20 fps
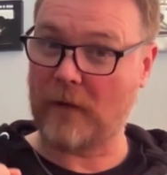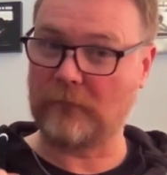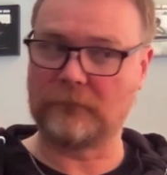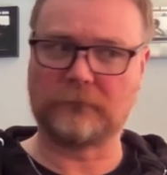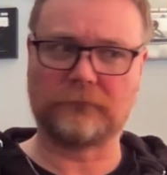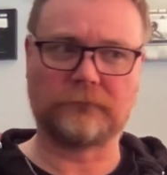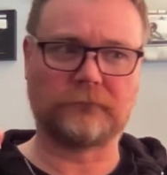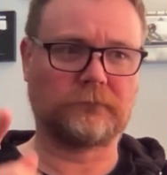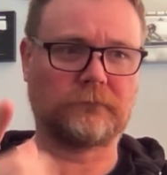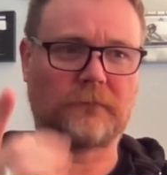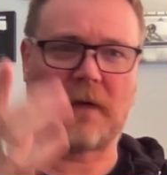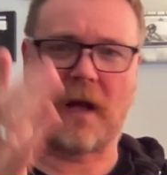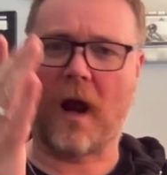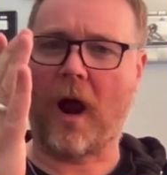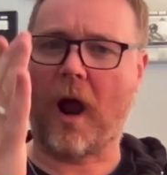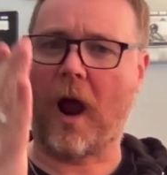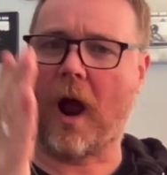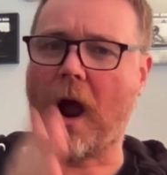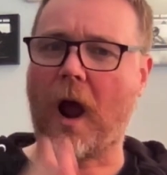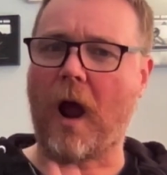So
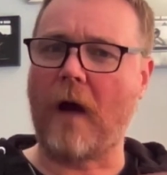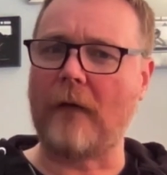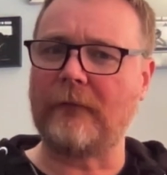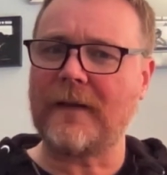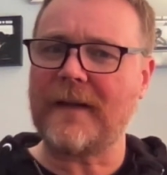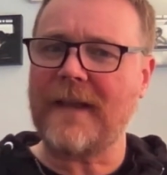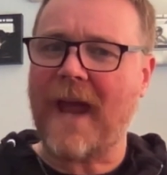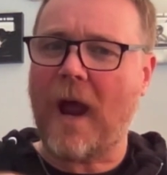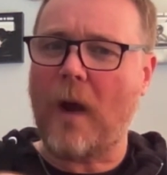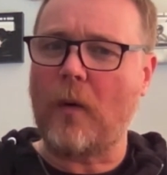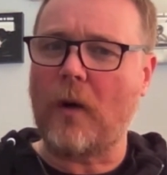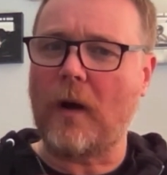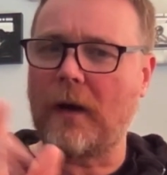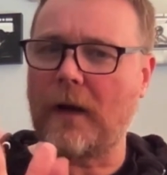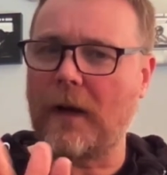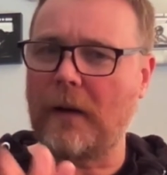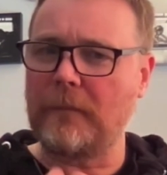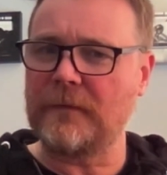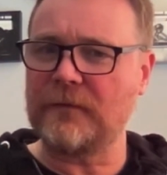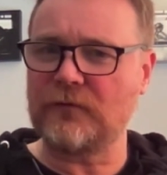a half-hour
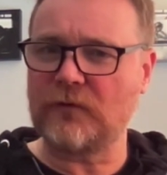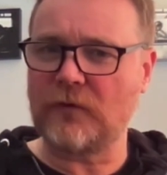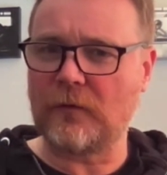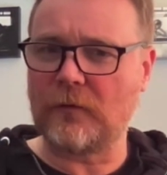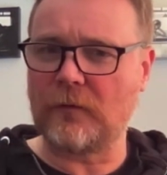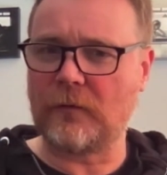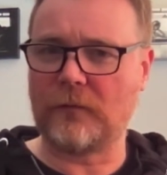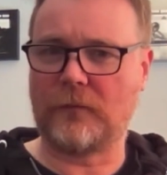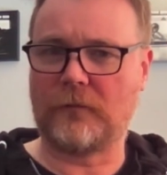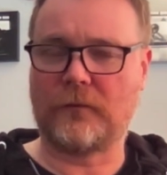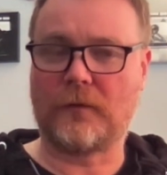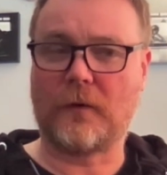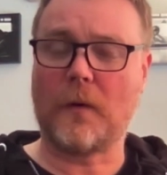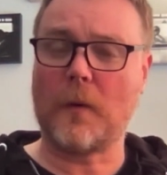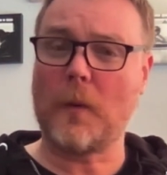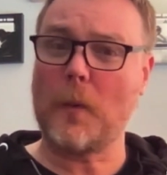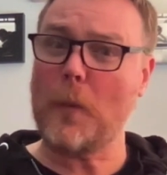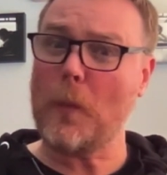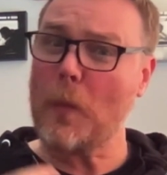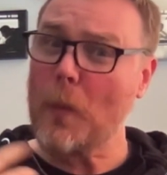episode
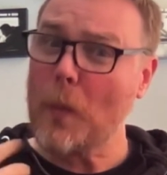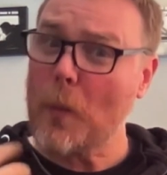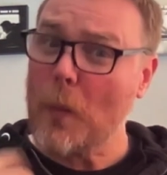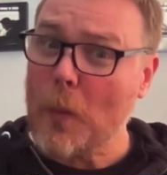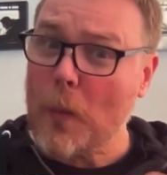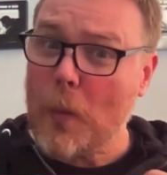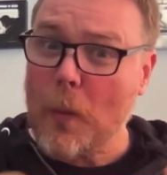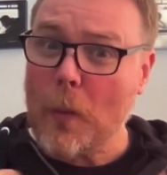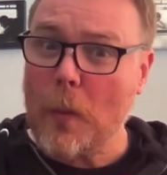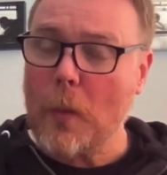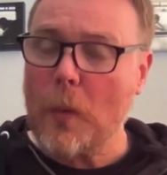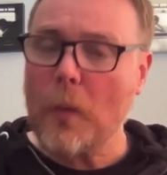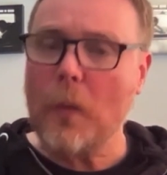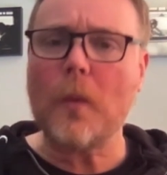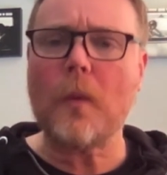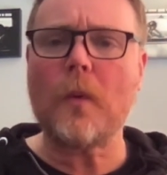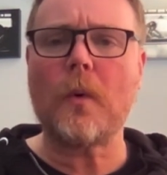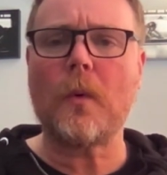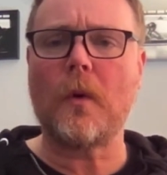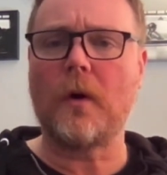is made
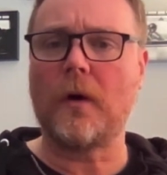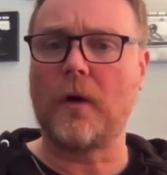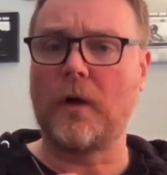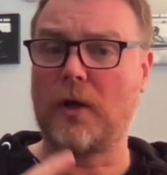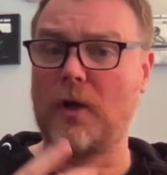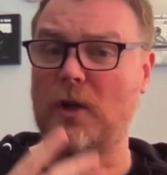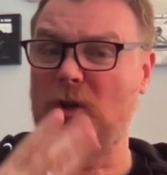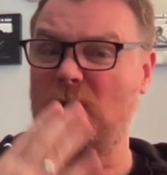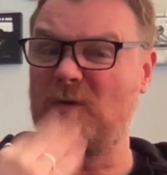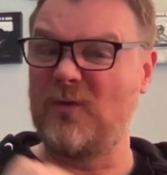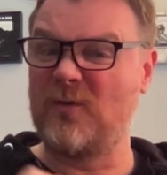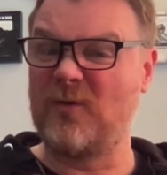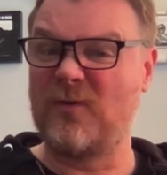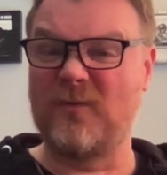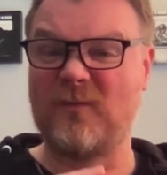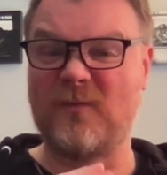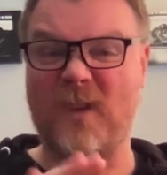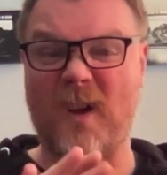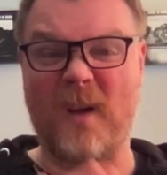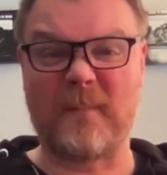really interesting
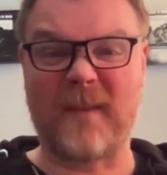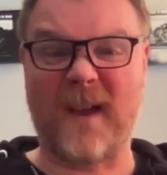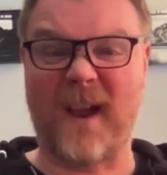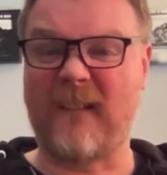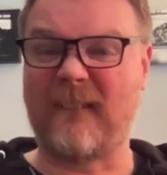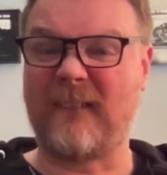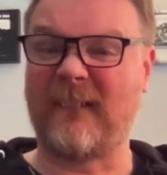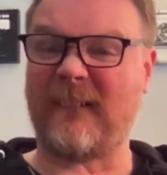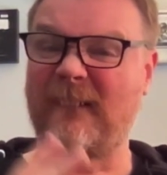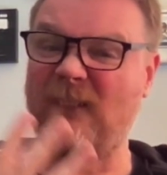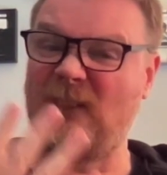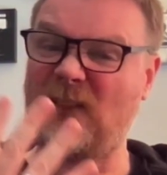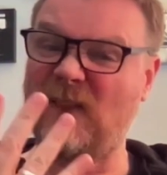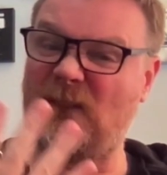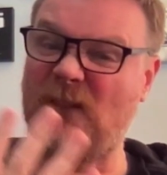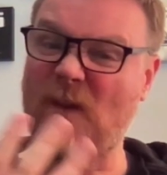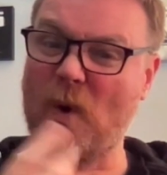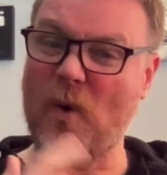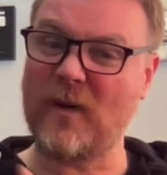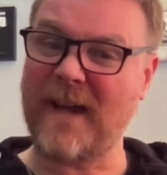with four
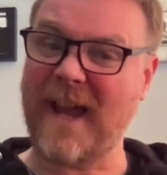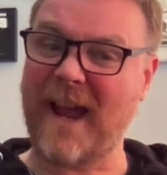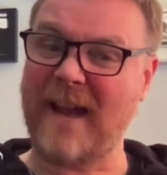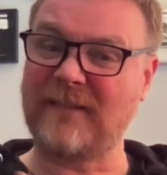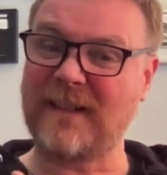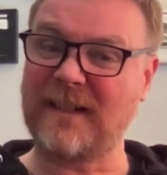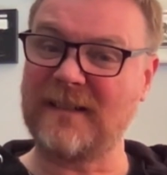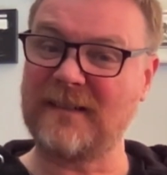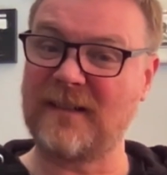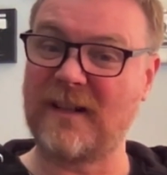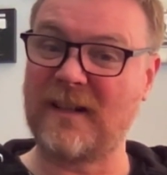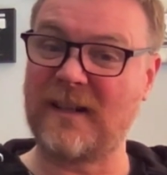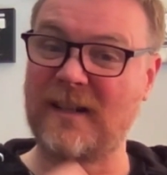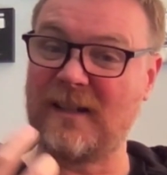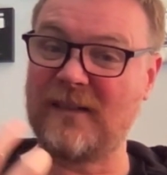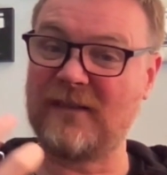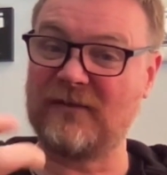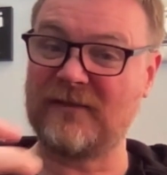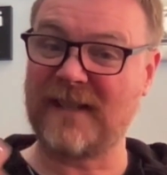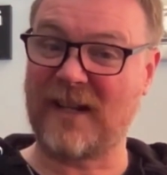characters, for example,
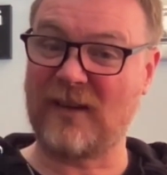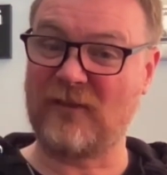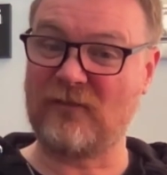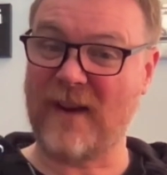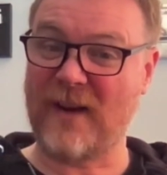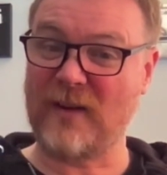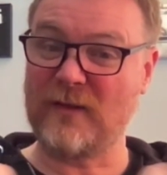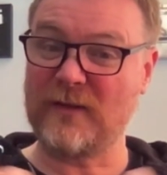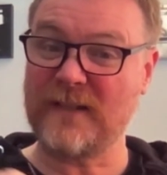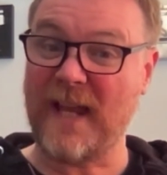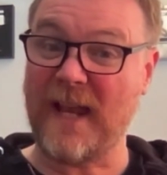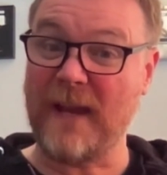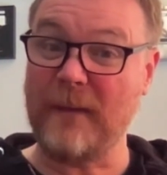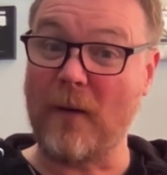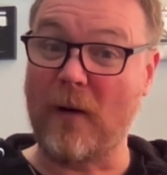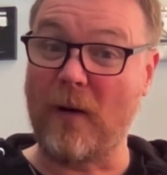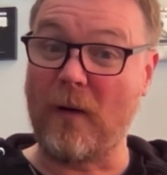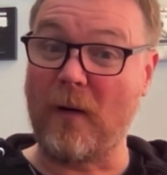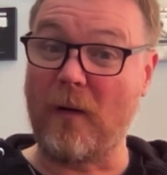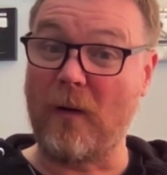who
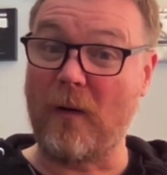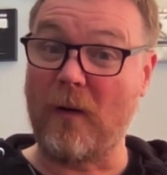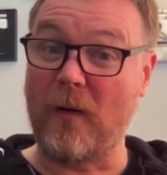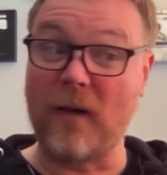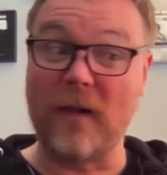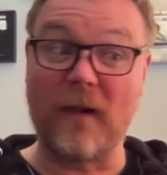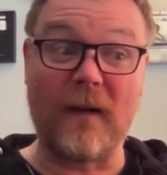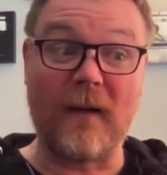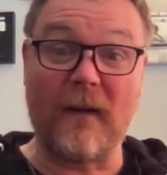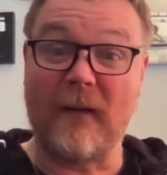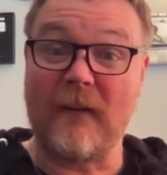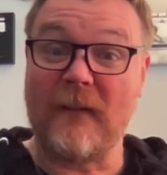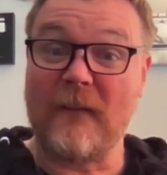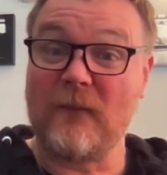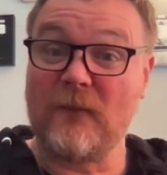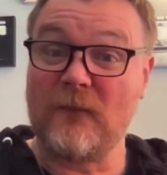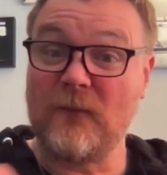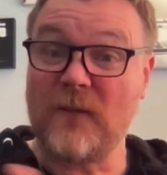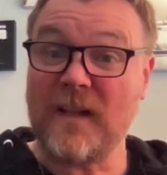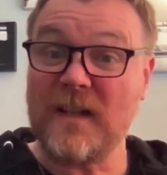just finished an Indian
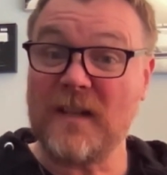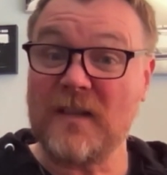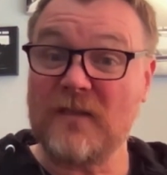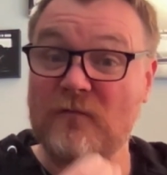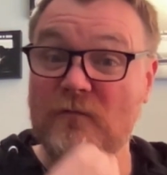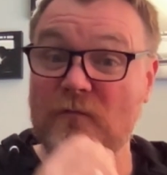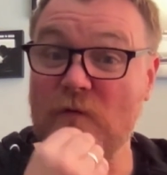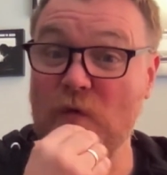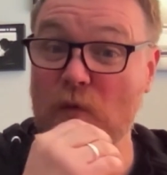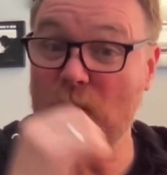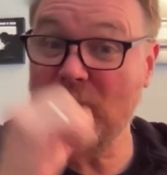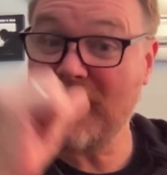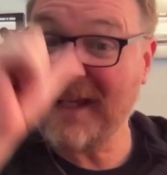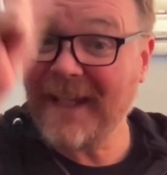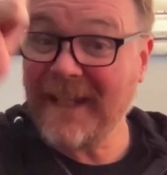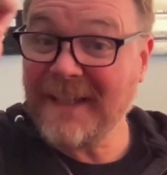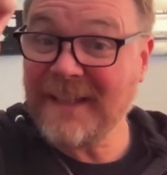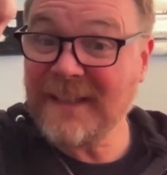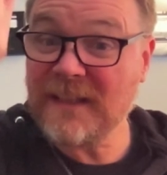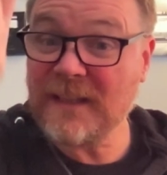meal
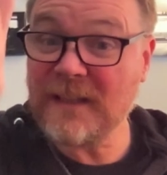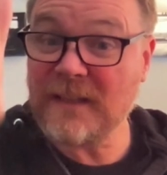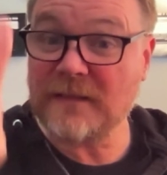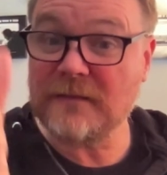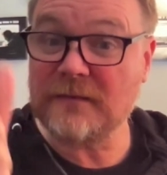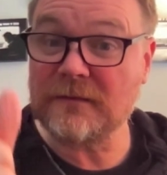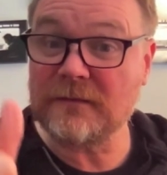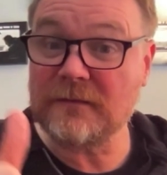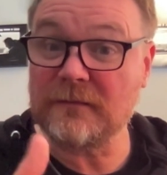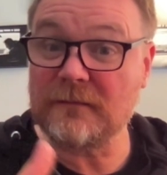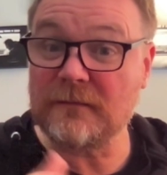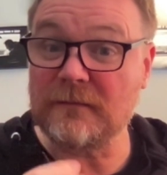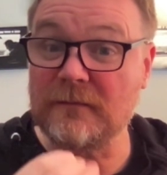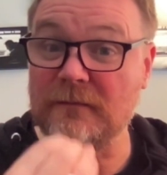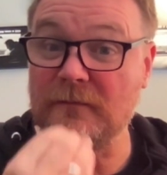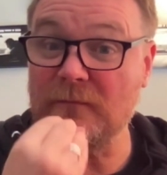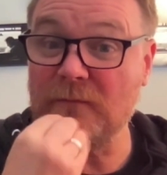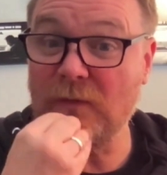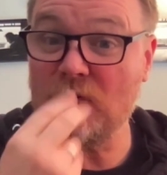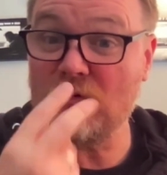and they
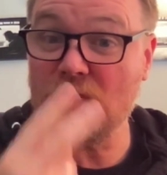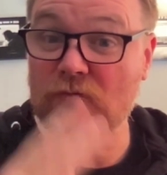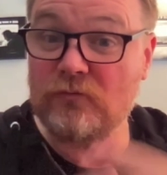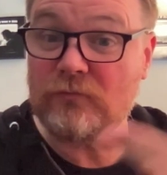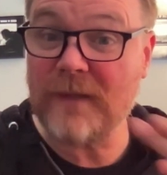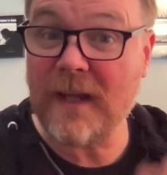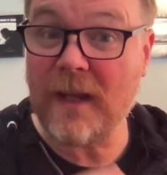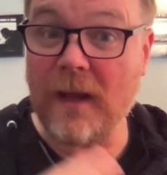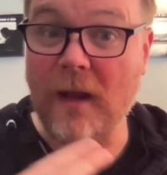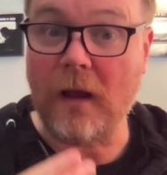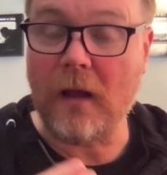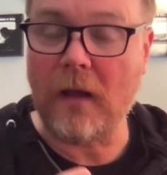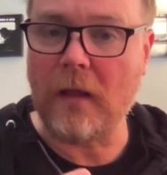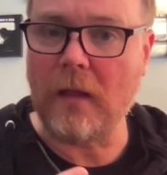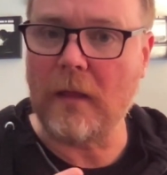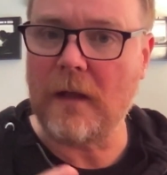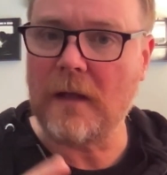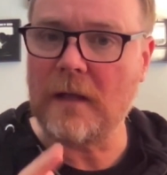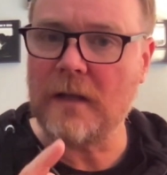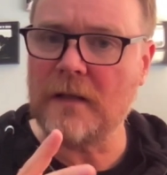start arguing
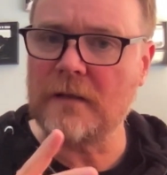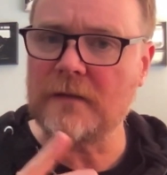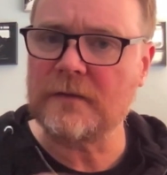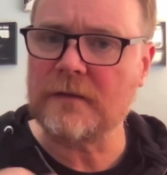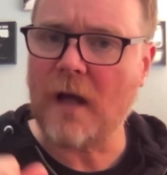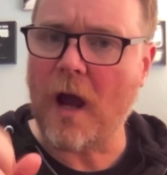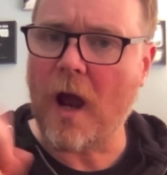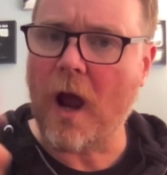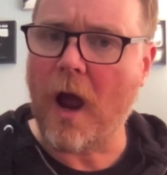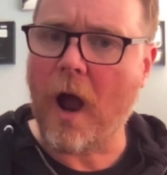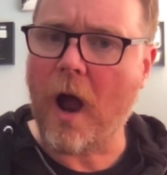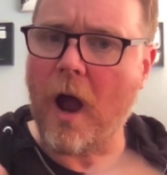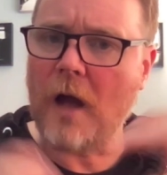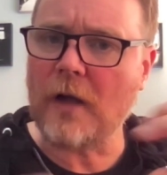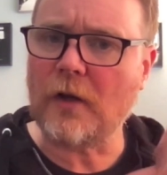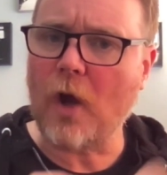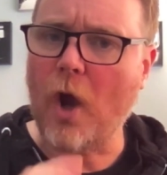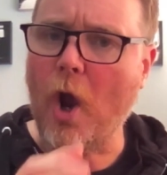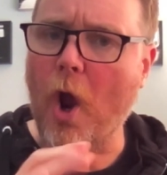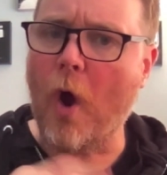about who's going to pay the
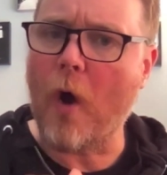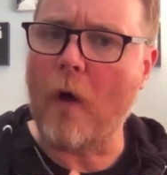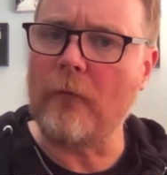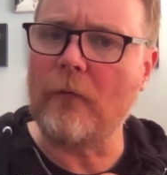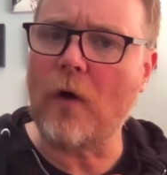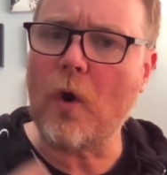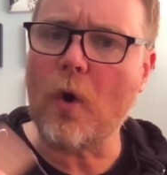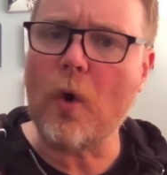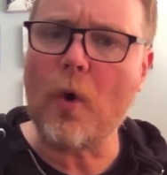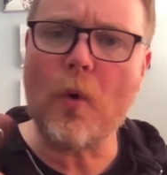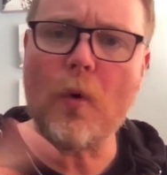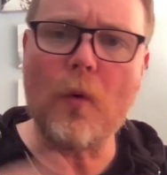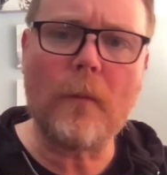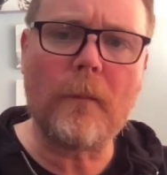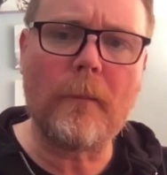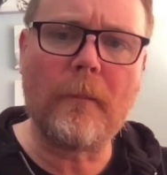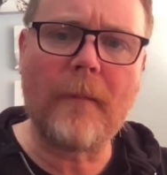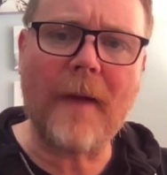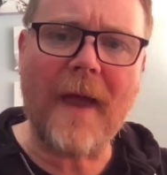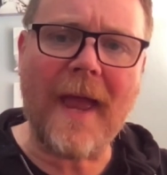bill. It's an
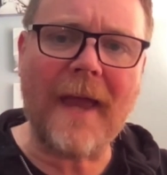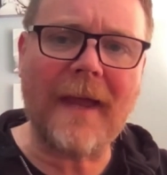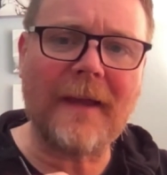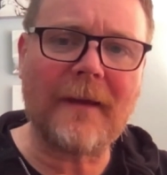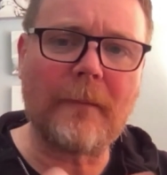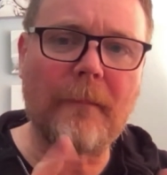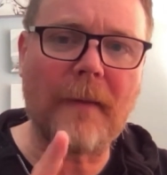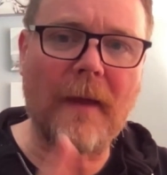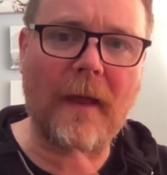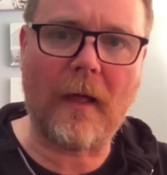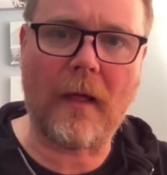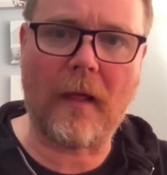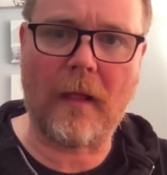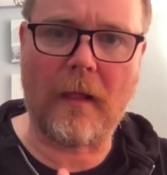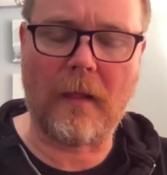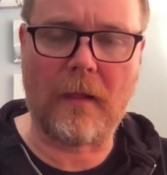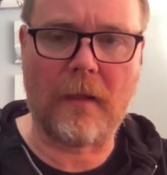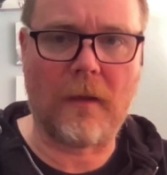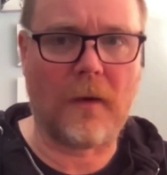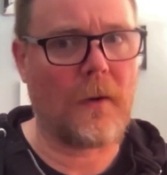amazing piece of
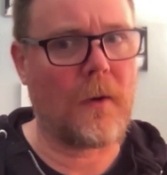drama,